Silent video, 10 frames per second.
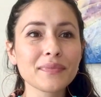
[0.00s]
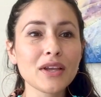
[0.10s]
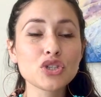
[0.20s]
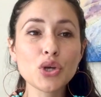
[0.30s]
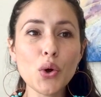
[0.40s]

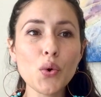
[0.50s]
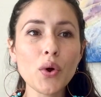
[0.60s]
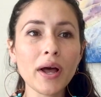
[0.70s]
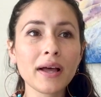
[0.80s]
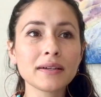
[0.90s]

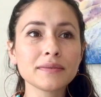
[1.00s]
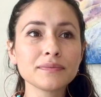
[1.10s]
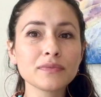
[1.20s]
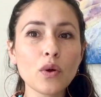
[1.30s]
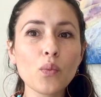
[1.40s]
So
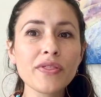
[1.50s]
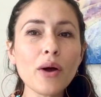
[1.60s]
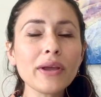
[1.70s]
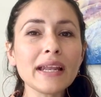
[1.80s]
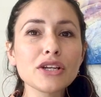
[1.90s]

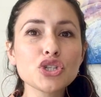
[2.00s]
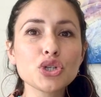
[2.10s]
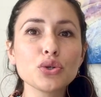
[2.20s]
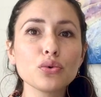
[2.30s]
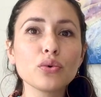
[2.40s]
without getting
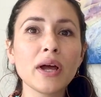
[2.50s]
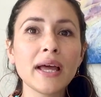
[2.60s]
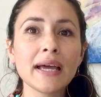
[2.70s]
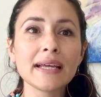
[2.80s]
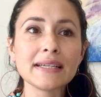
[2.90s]
too
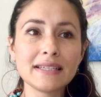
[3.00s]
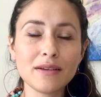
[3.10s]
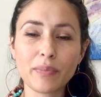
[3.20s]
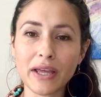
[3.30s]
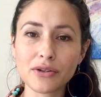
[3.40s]

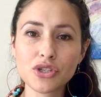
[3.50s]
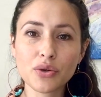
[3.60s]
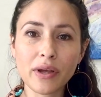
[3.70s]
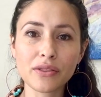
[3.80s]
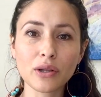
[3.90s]
deep
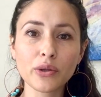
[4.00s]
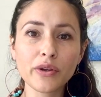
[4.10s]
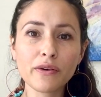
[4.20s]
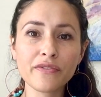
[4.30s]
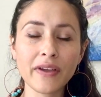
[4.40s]
into it, the
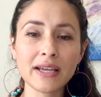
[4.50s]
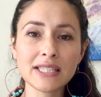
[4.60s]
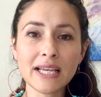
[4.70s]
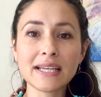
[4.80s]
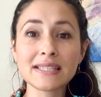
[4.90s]
luteal
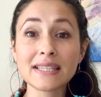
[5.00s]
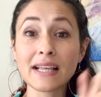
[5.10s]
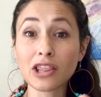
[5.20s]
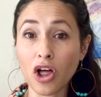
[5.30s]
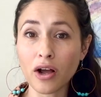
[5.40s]
phase is the
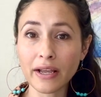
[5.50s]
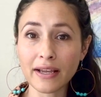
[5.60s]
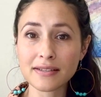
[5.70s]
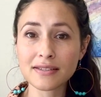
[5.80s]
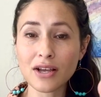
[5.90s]

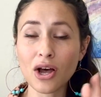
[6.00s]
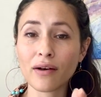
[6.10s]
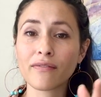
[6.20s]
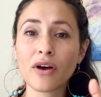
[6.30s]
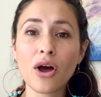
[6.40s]
longest
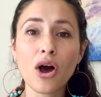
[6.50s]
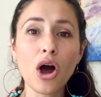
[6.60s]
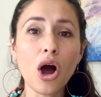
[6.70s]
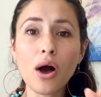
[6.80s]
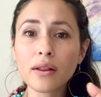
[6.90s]
of
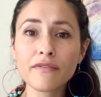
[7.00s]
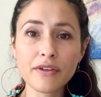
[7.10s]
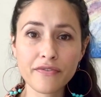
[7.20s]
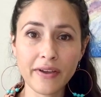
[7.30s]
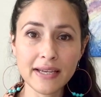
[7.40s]
all of
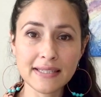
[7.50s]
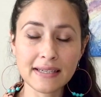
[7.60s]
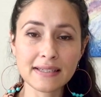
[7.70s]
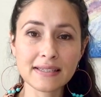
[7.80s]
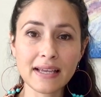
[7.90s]
the
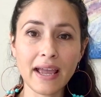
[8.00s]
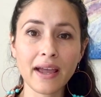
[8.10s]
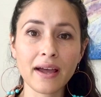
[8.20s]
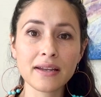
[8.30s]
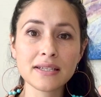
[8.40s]
phases.
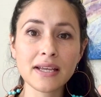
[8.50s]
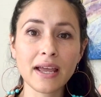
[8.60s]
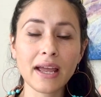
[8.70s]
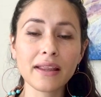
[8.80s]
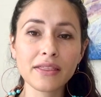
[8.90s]

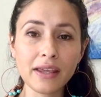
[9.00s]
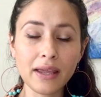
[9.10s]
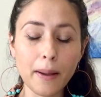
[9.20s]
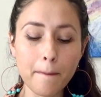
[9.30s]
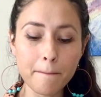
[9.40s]
And
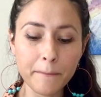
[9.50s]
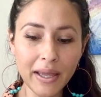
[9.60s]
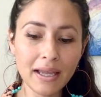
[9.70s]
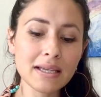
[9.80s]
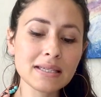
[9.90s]
the
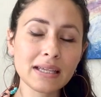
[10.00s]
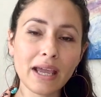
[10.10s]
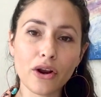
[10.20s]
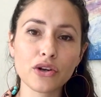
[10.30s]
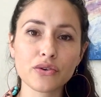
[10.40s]
biggest
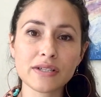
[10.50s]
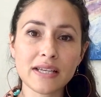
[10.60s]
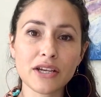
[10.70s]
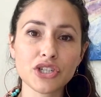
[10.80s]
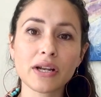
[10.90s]

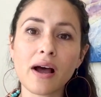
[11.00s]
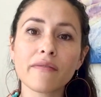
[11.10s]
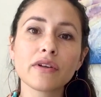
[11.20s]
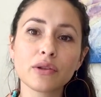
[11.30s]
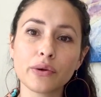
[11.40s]
characterization
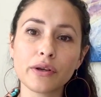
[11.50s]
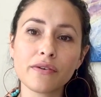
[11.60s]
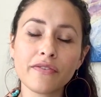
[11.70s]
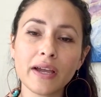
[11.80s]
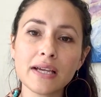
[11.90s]
of the
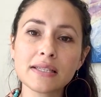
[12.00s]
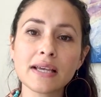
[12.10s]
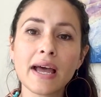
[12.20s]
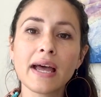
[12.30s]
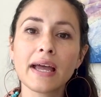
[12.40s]
luteal phase
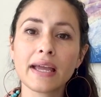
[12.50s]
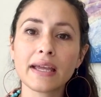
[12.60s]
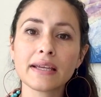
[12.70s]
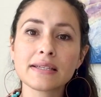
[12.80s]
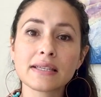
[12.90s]

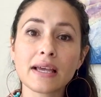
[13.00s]
is